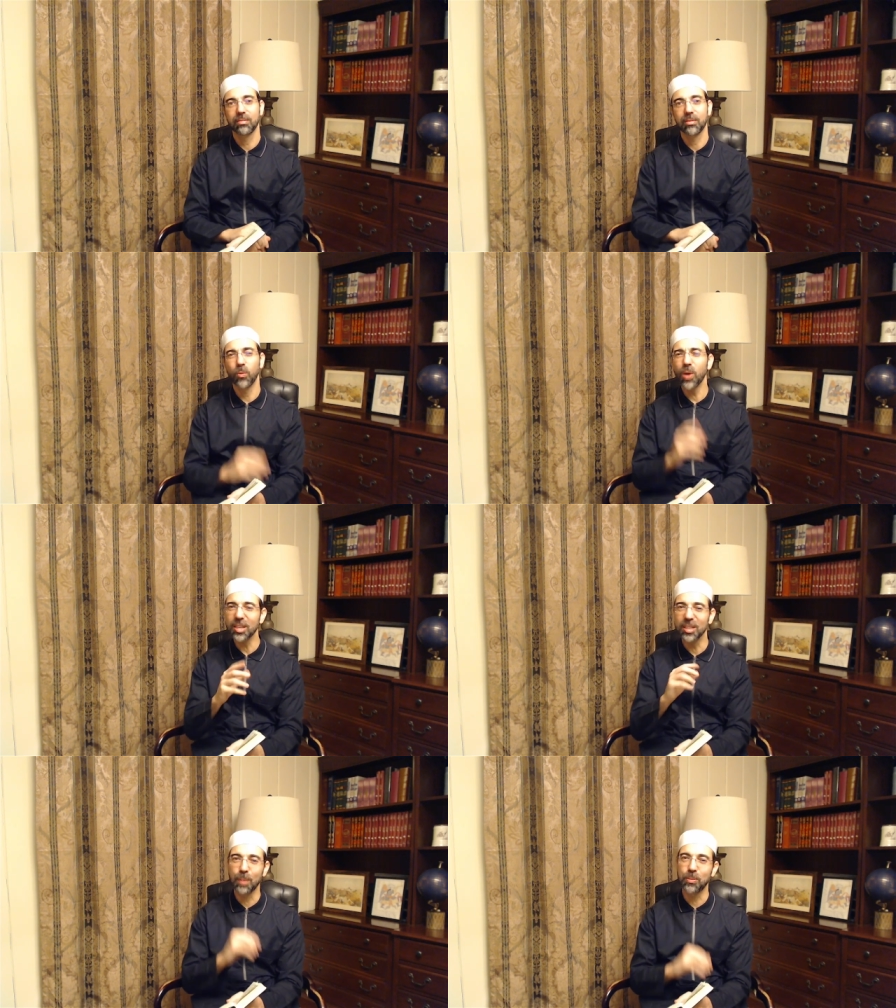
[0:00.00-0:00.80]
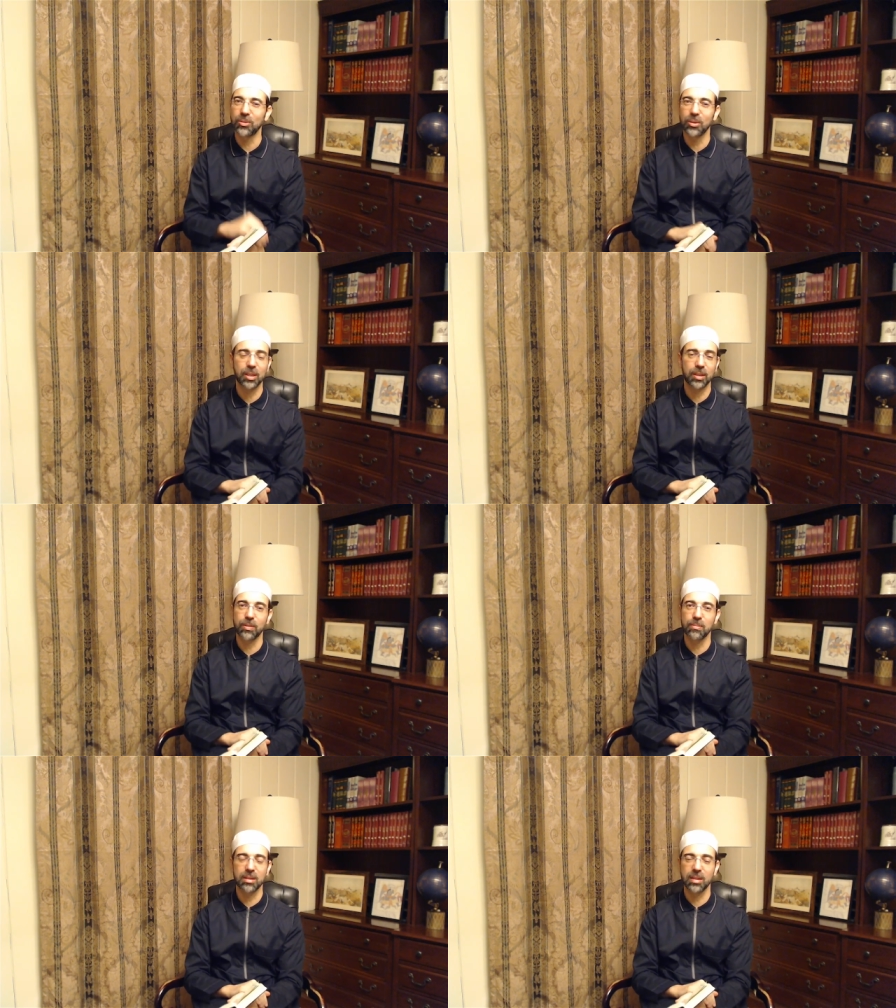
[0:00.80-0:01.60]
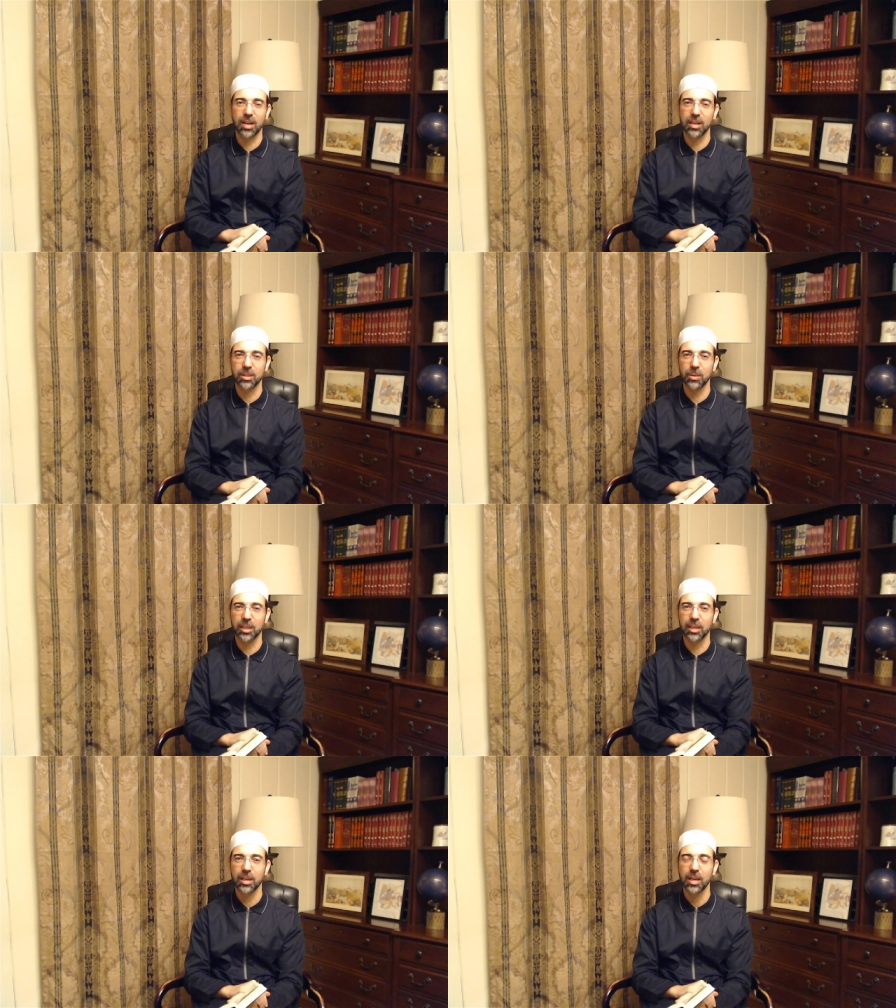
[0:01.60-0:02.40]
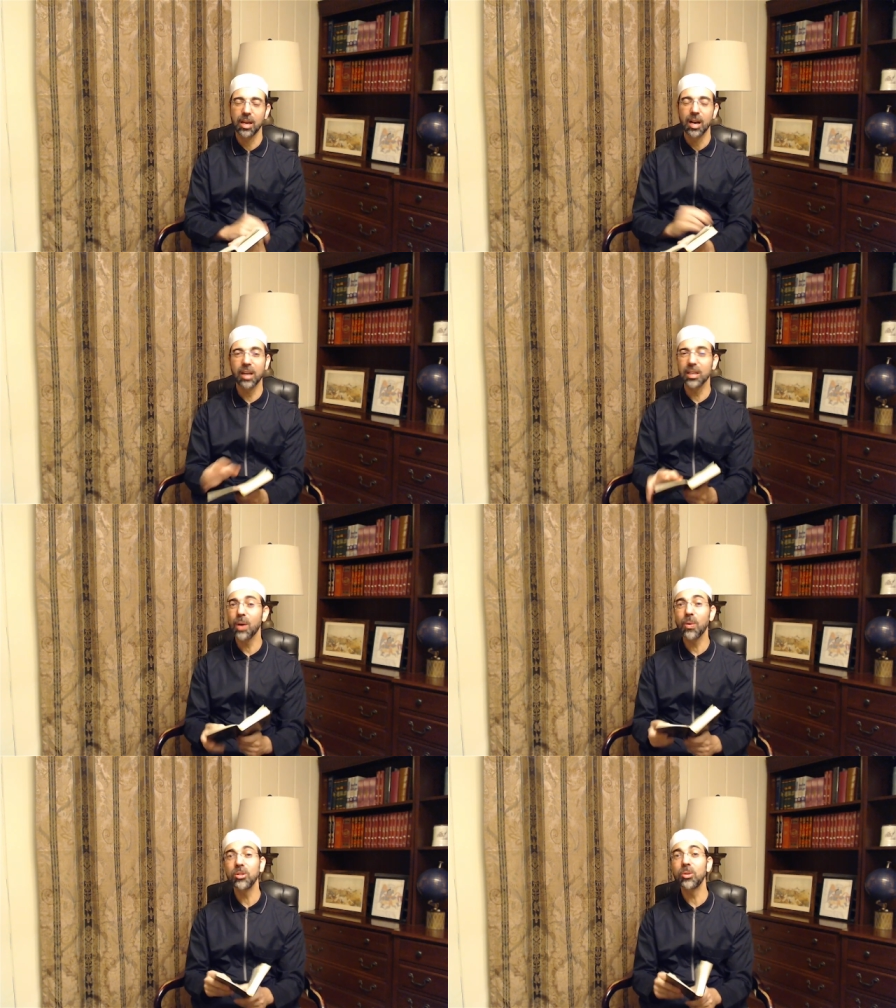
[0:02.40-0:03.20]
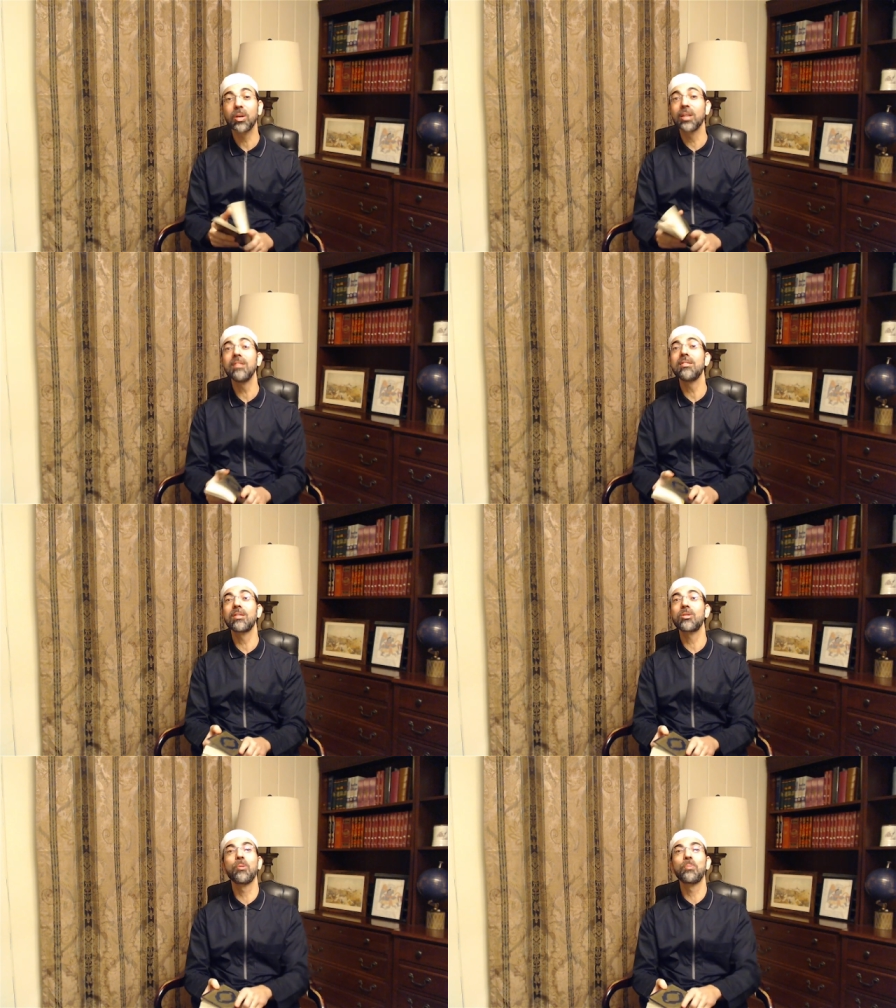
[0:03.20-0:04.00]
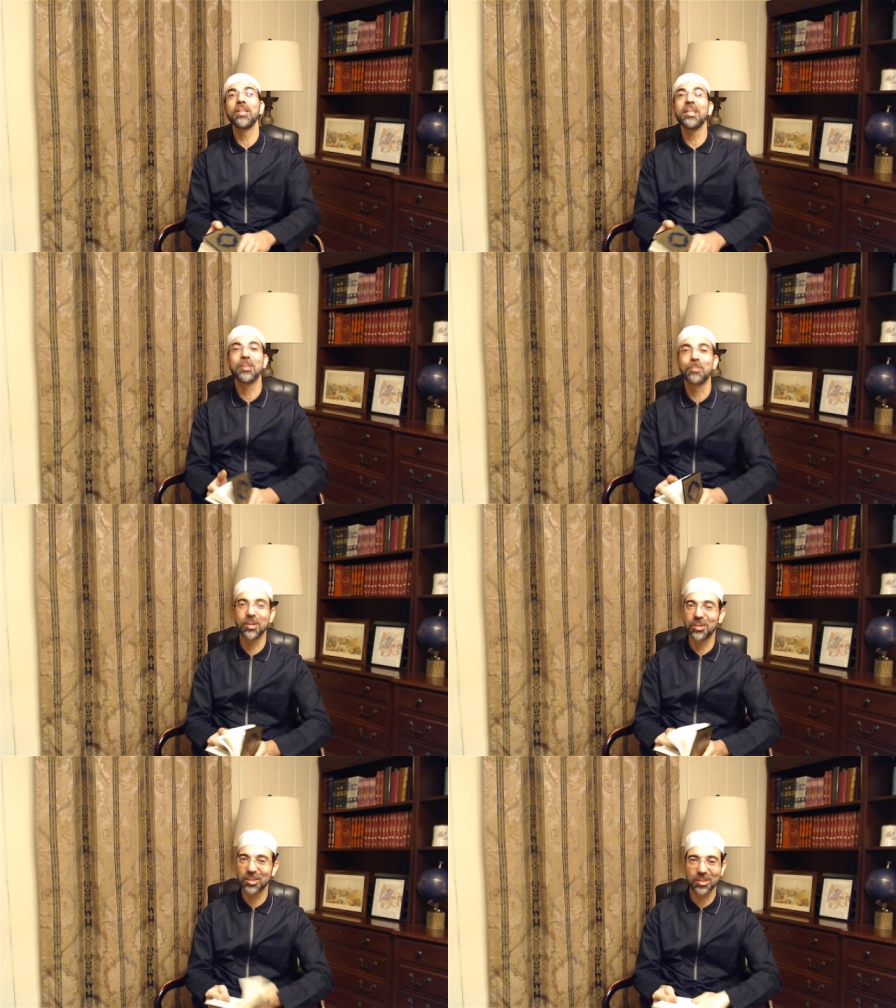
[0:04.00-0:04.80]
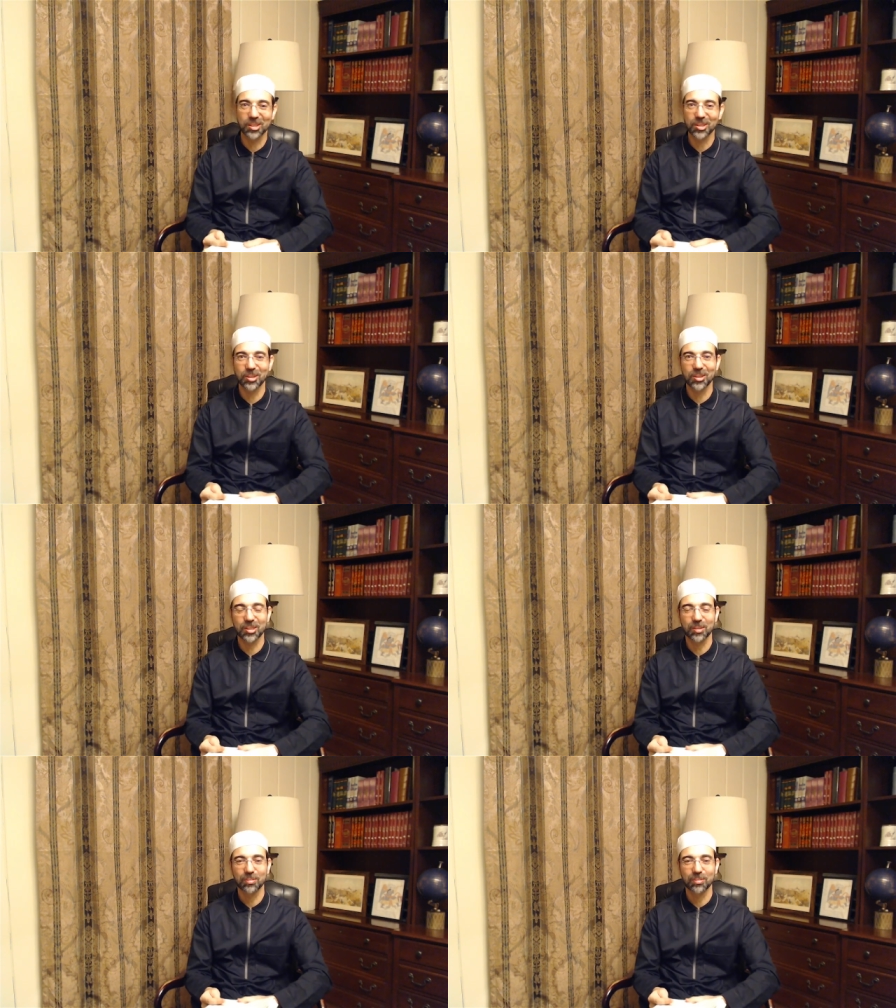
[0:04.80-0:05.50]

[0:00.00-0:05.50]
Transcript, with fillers: What an opportunity from Allah Azza wa Allah wants to cleanse us completely, brothers and sisters.